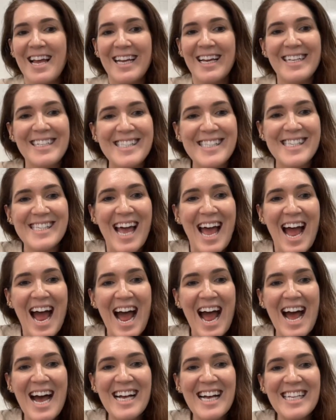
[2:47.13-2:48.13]
Its
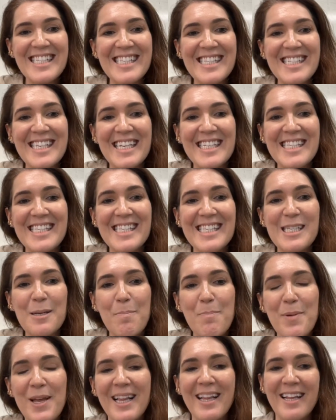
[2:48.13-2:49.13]

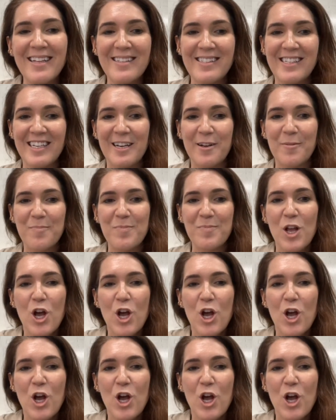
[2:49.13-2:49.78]
accessibility,